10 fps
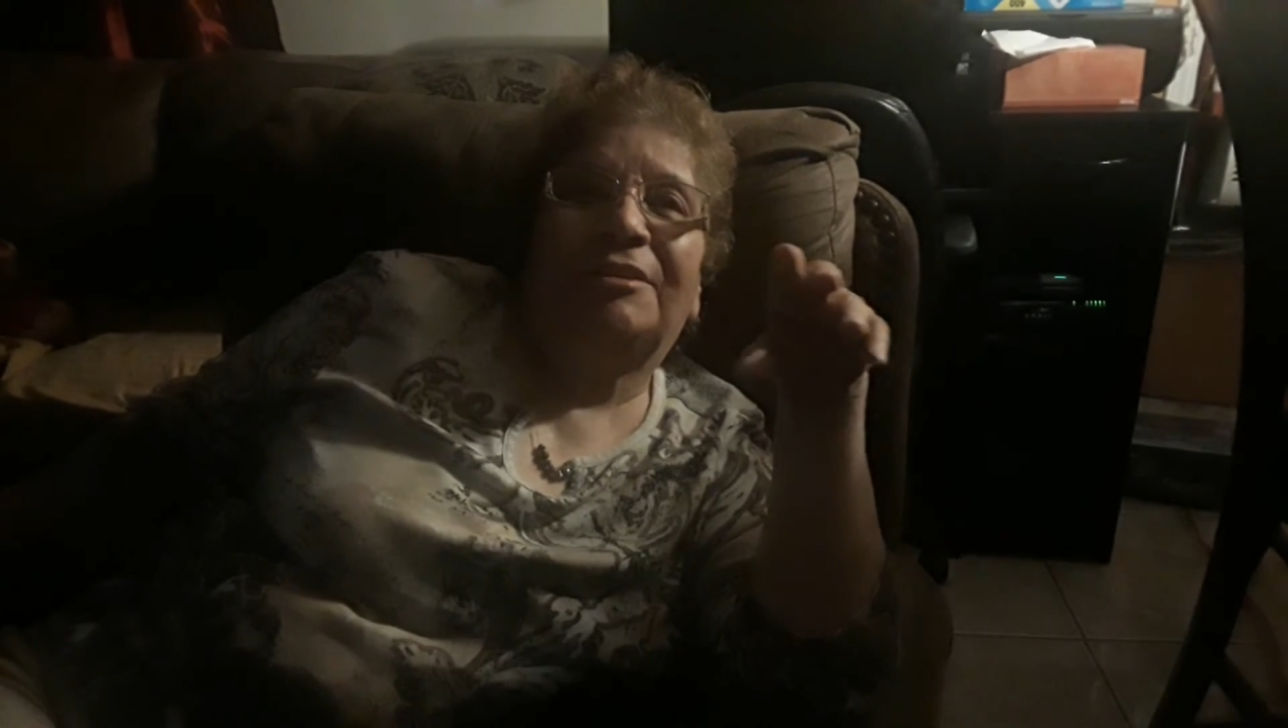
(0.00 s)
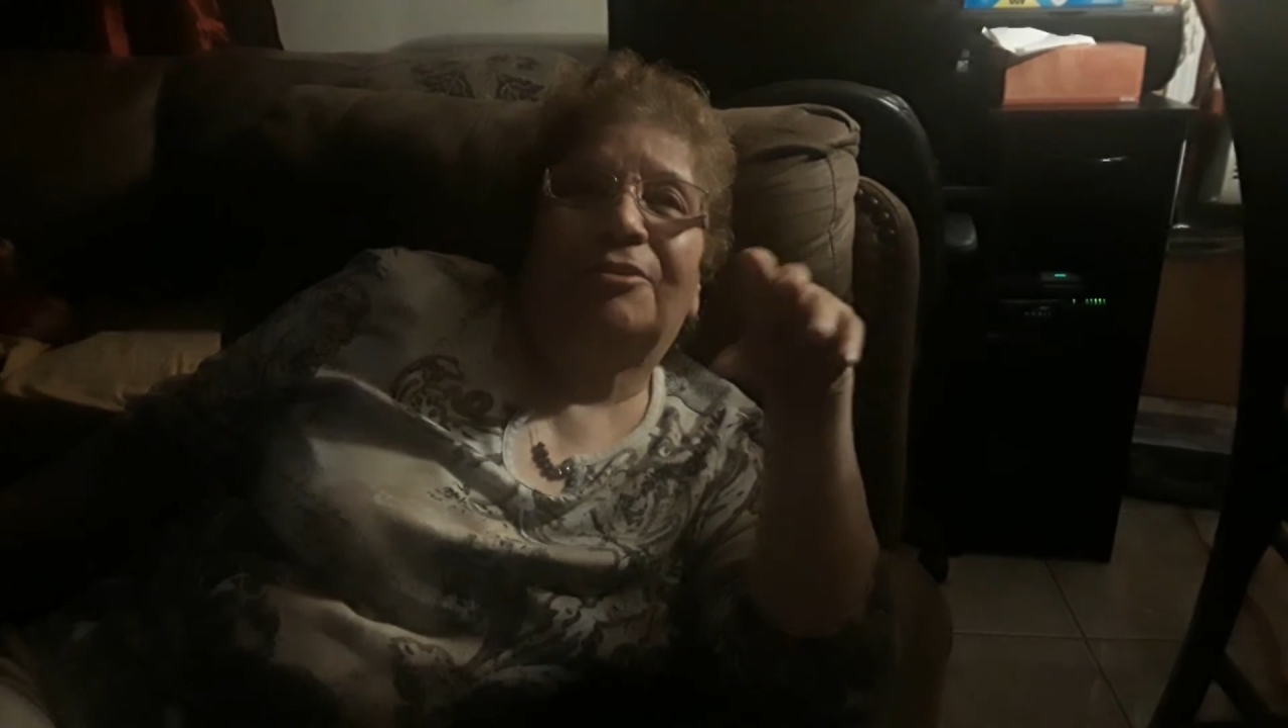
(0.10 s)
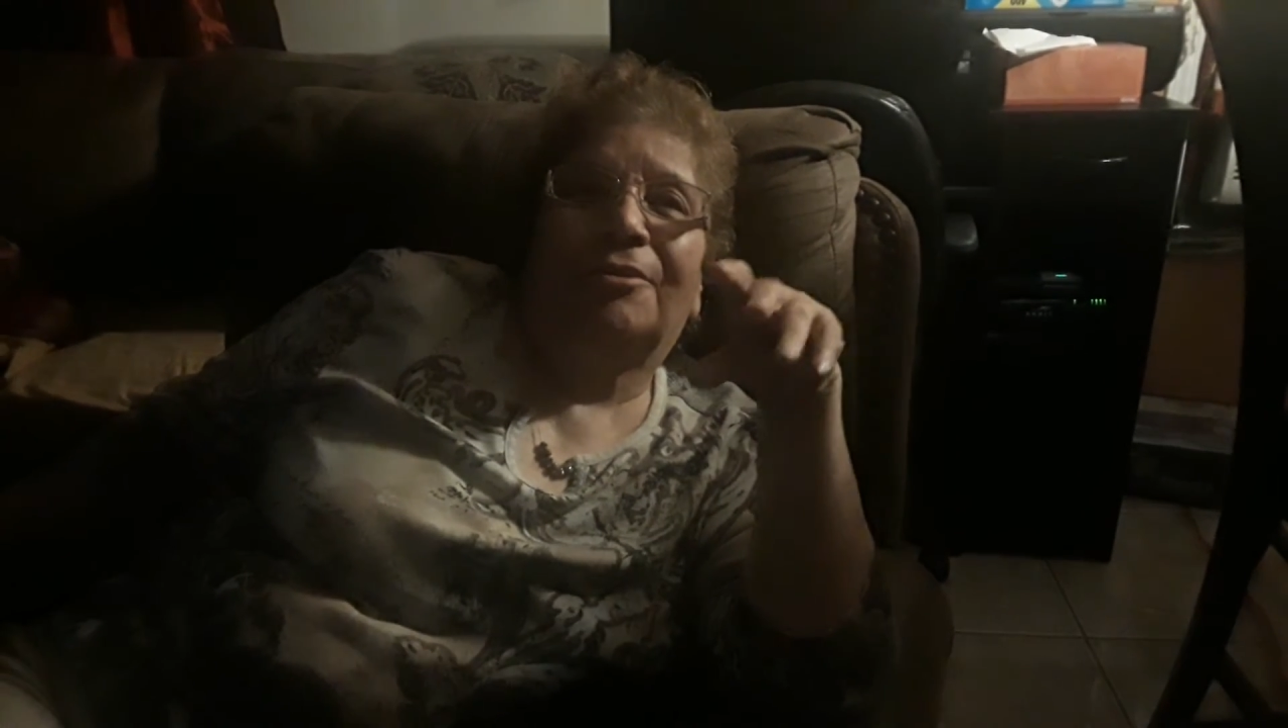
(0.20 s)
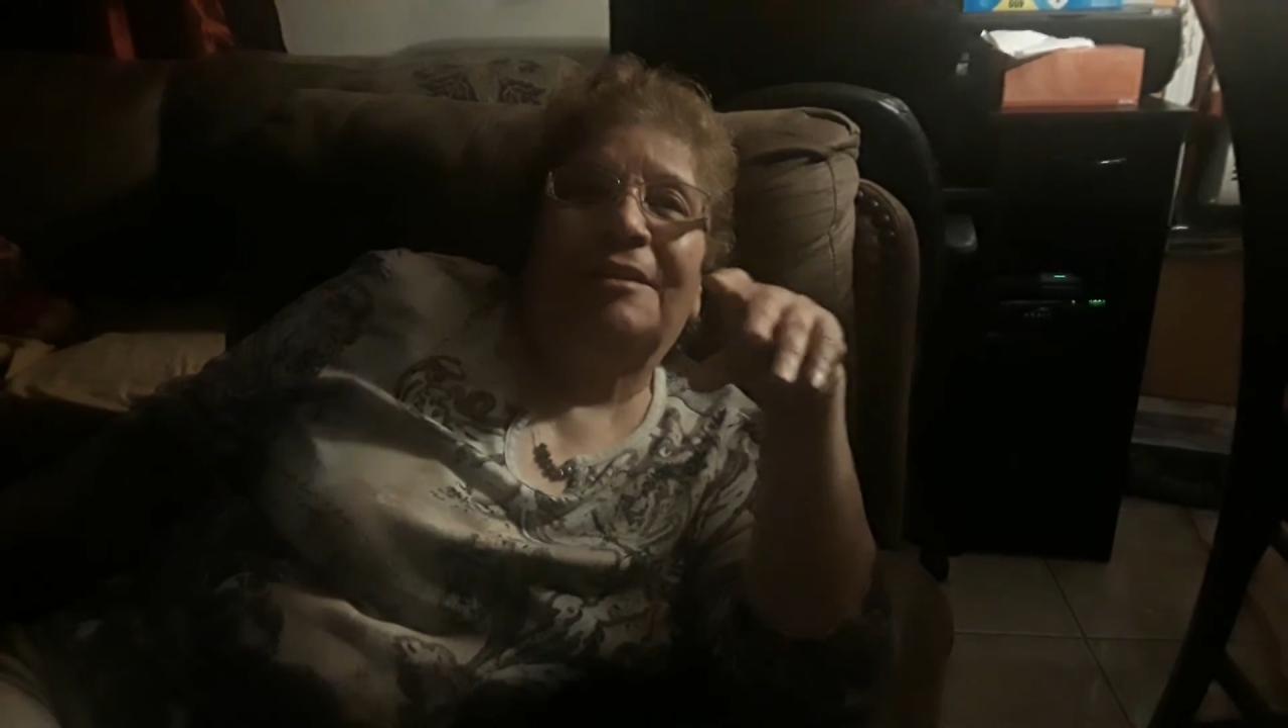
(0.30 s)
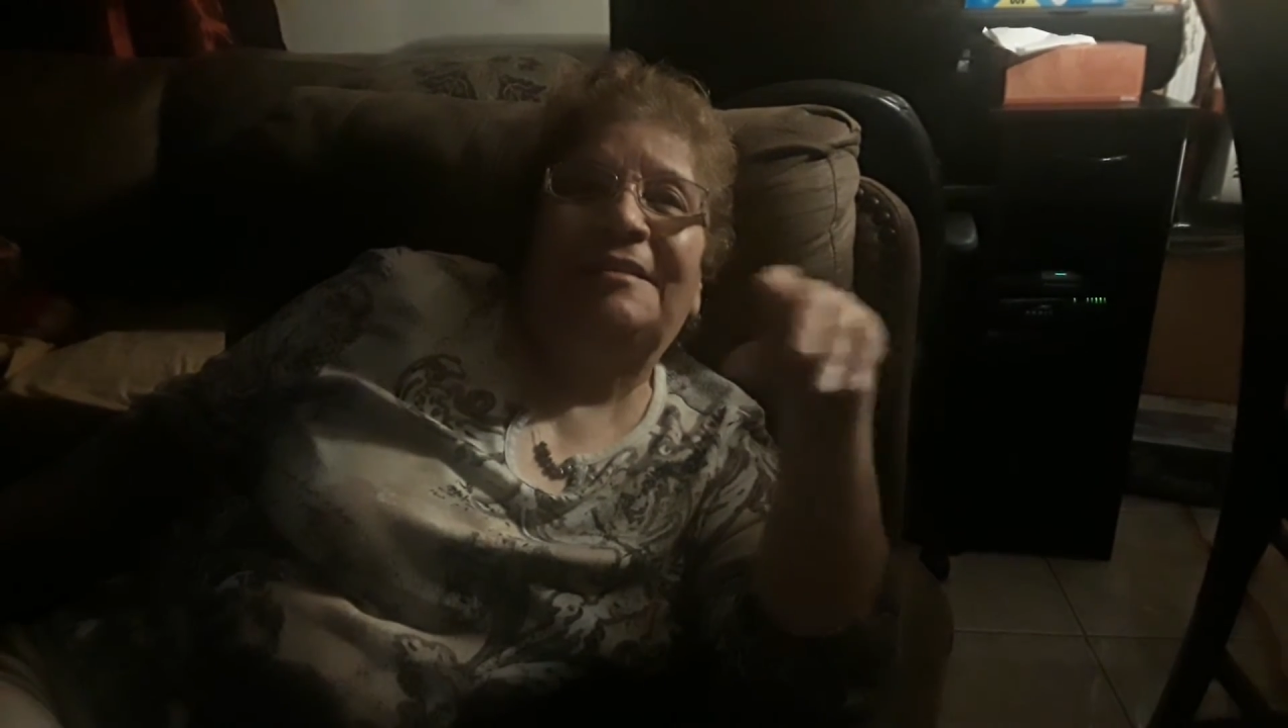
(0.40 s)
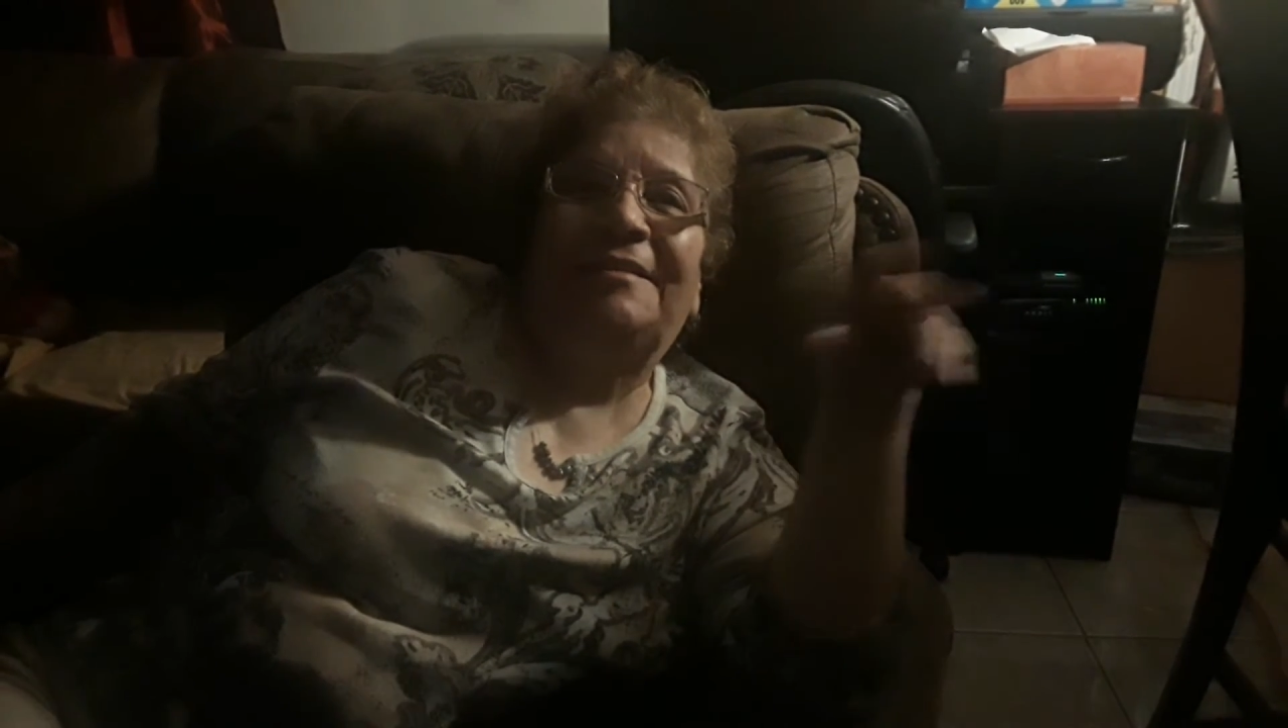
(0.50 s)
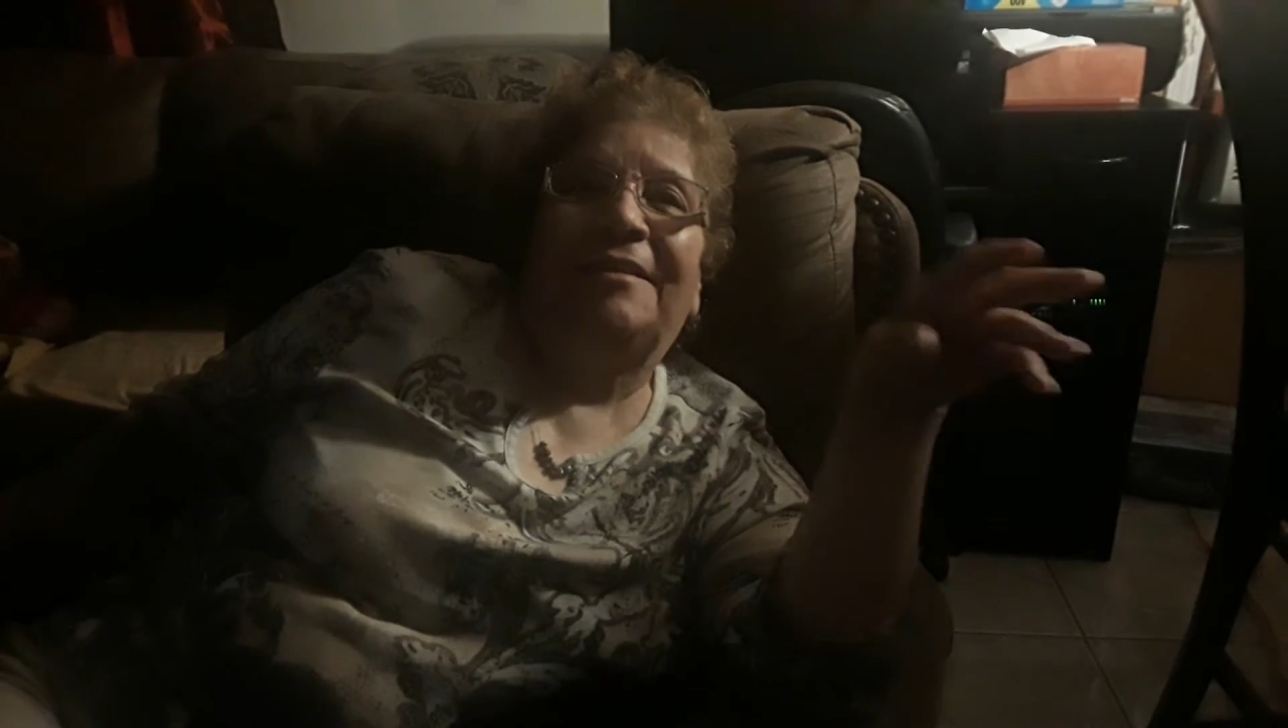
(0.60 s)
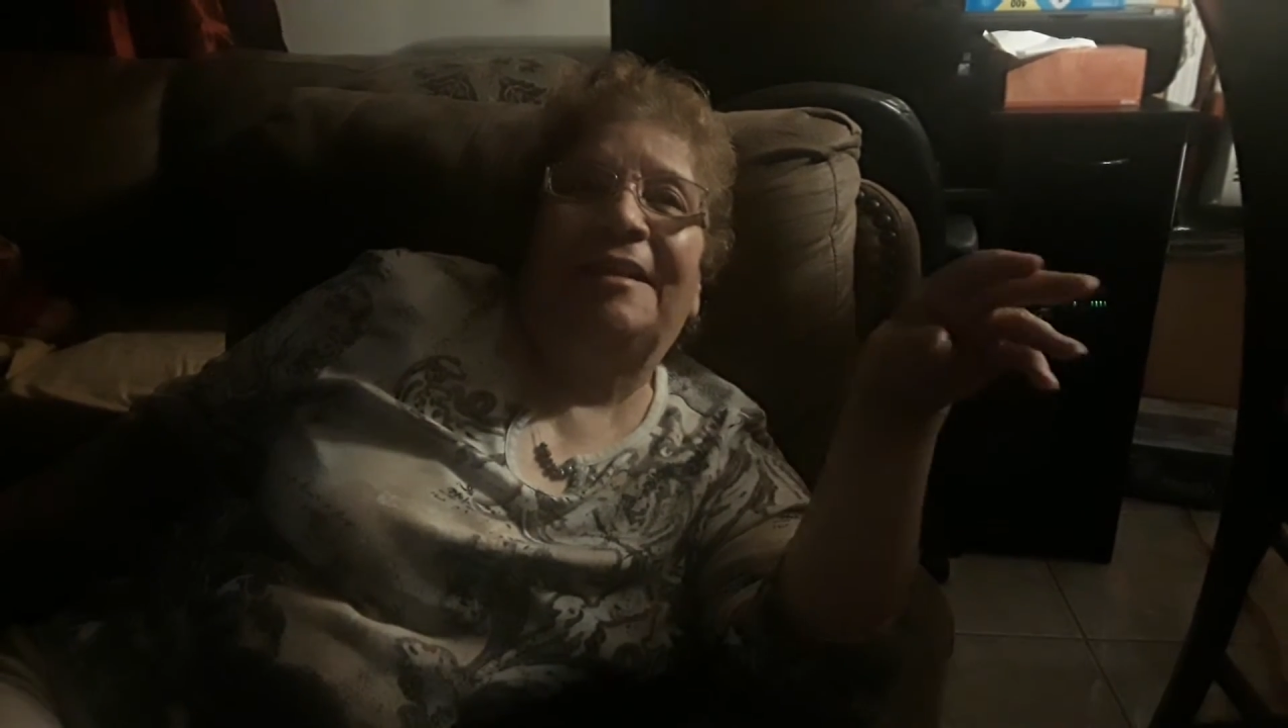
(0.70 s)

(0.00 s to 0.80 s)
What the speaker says: store and steal